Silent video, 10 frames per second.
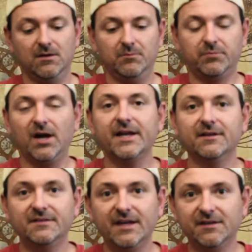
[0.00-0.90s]

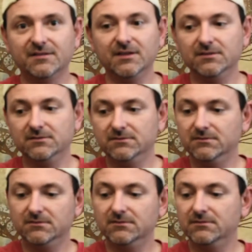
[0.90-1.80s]
Brian takes it,
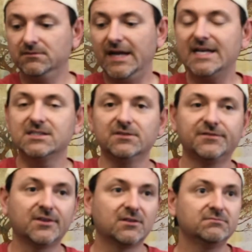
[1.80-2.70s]
has it
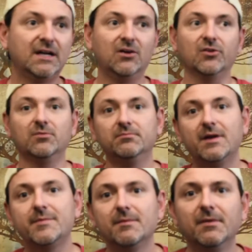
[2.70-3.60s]
for, I don't know,
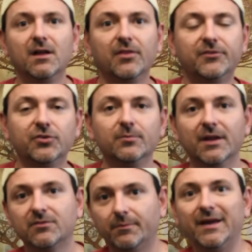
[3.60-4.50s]
maybe a month, 2
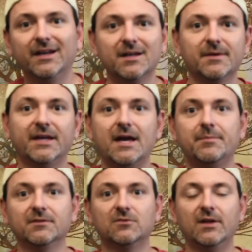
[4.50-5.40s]
months. Well, pandemic
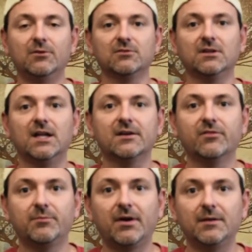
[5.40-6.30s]
happened, so that was a lot of
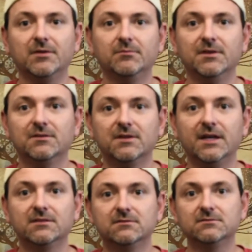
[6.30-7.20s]
the problem, is
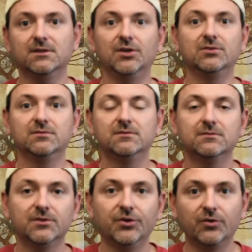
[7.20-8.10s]
that, you know,
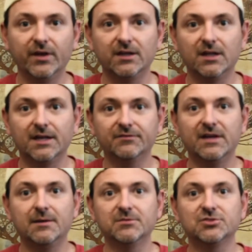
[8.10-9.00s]
you don't get a lot of
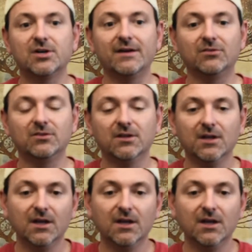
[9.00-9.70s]
time to travel.